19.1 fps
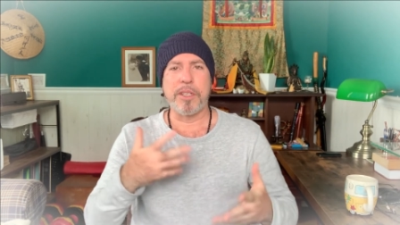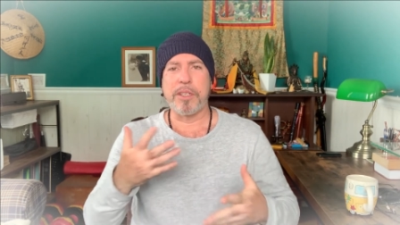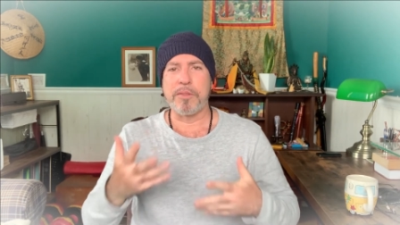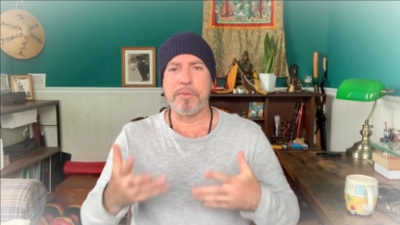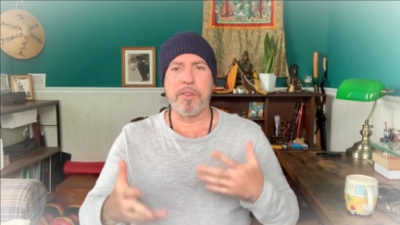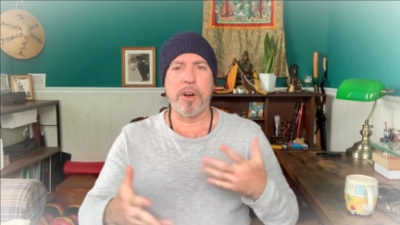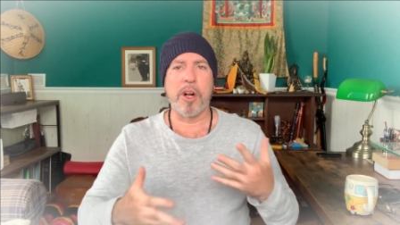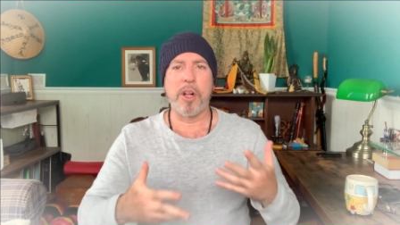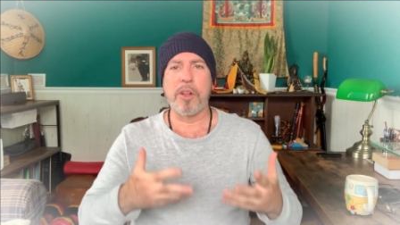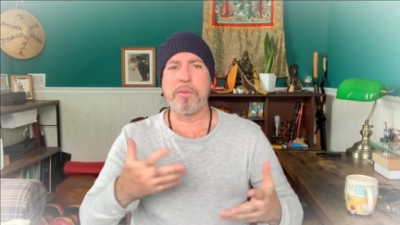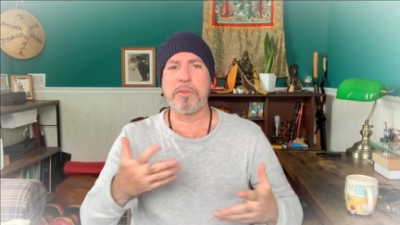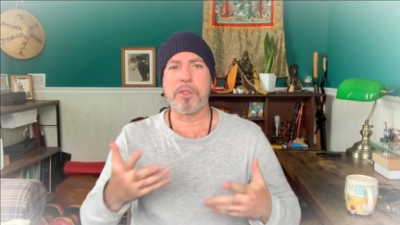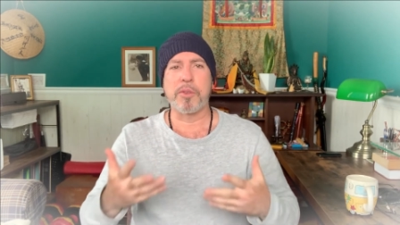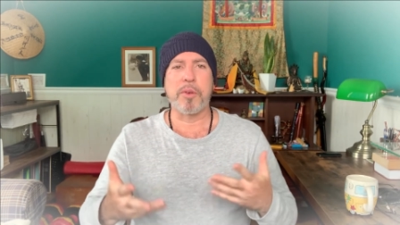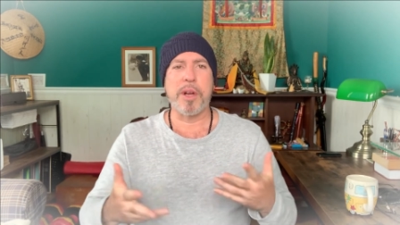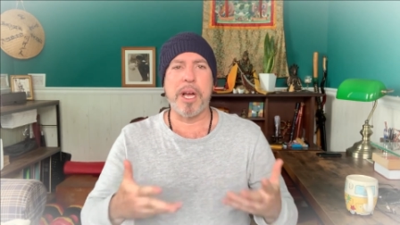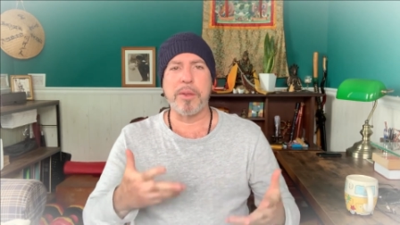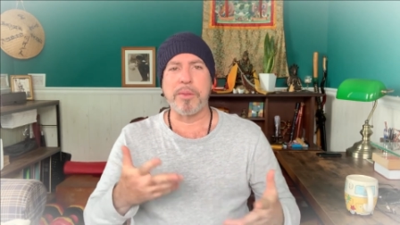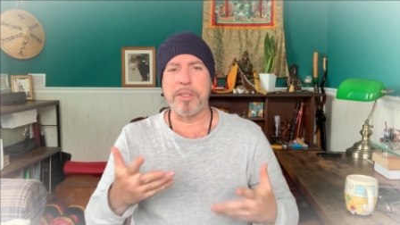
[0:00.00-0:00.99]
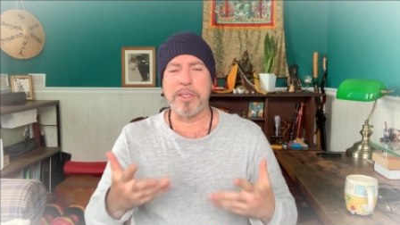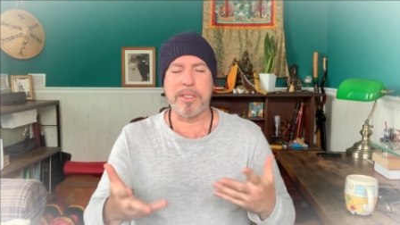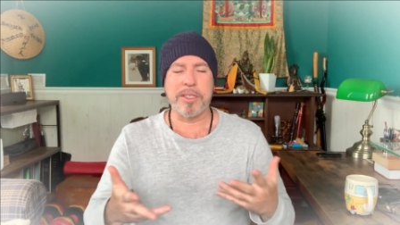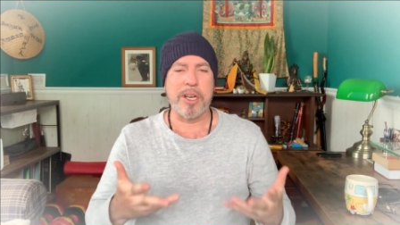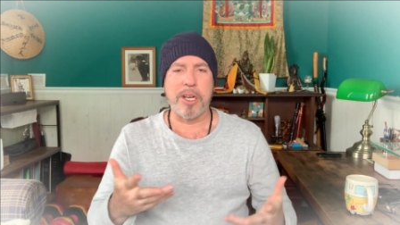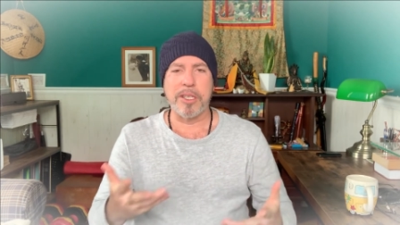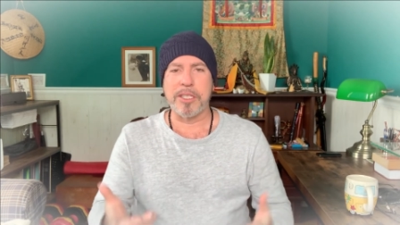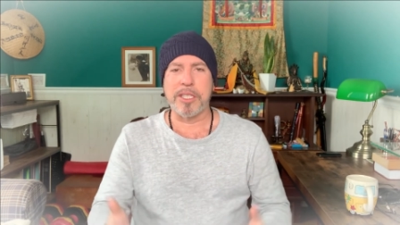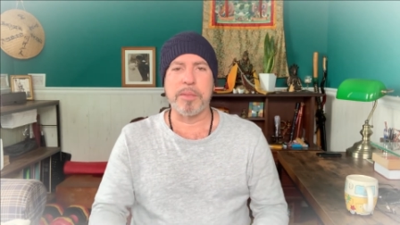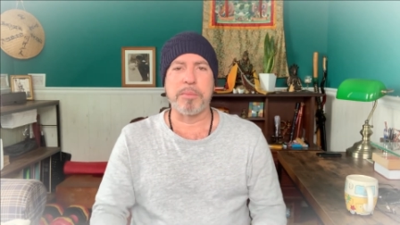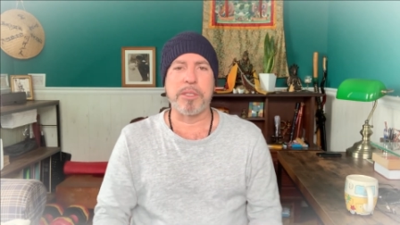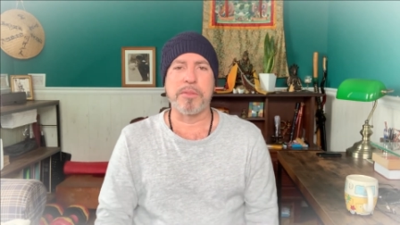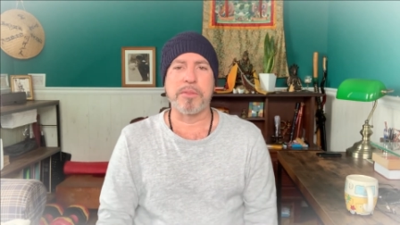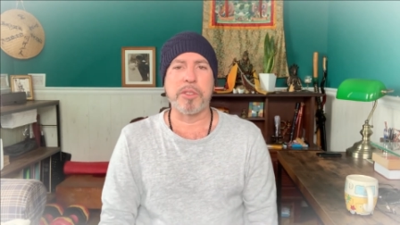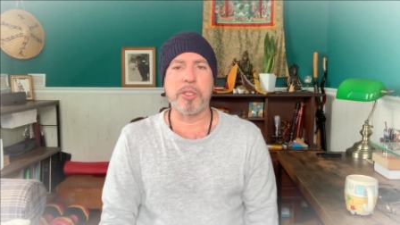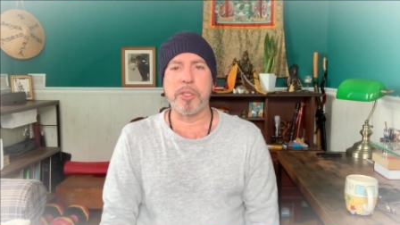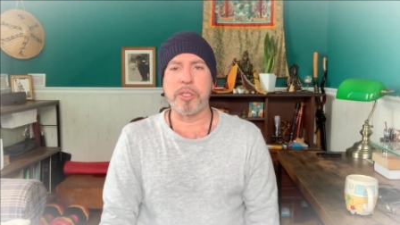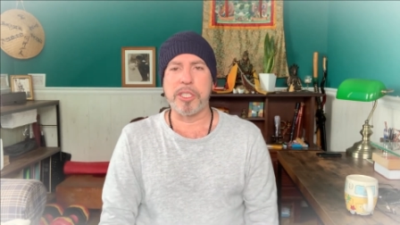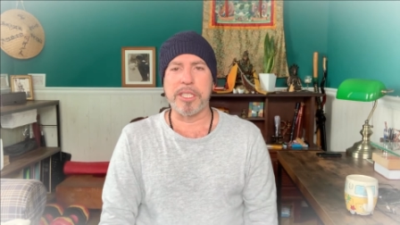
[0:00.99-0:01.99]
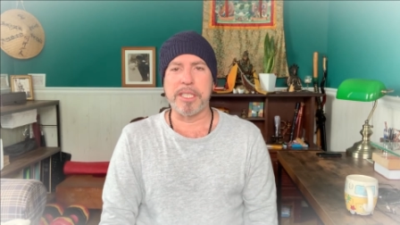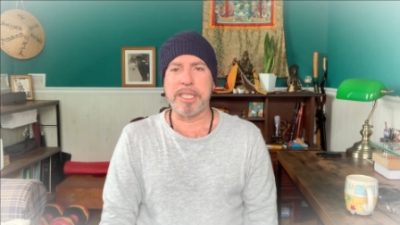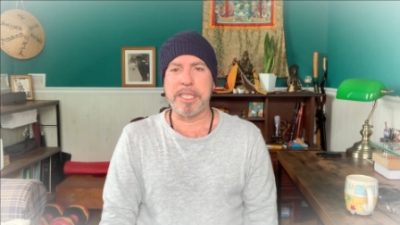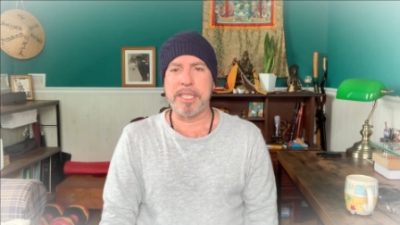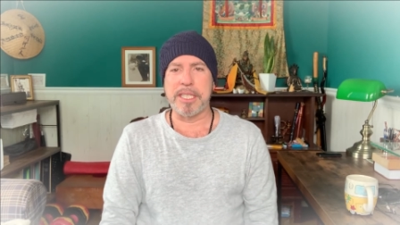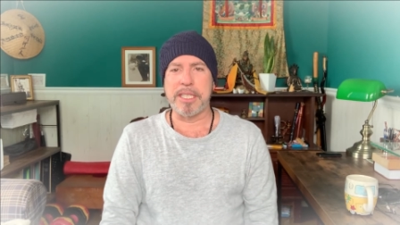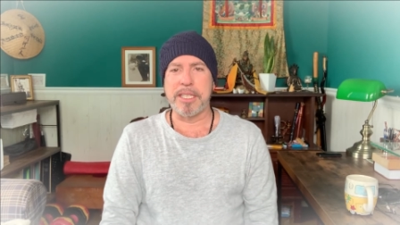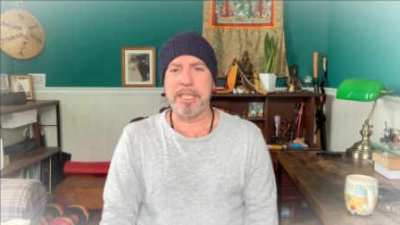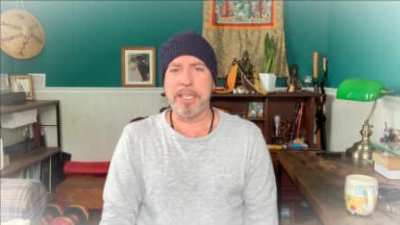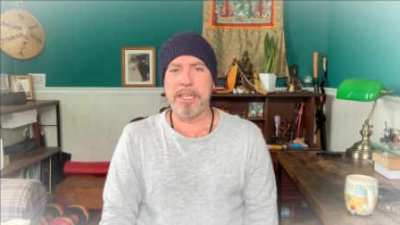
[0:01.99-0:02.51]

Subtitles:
evolved around this concept of Kundalini.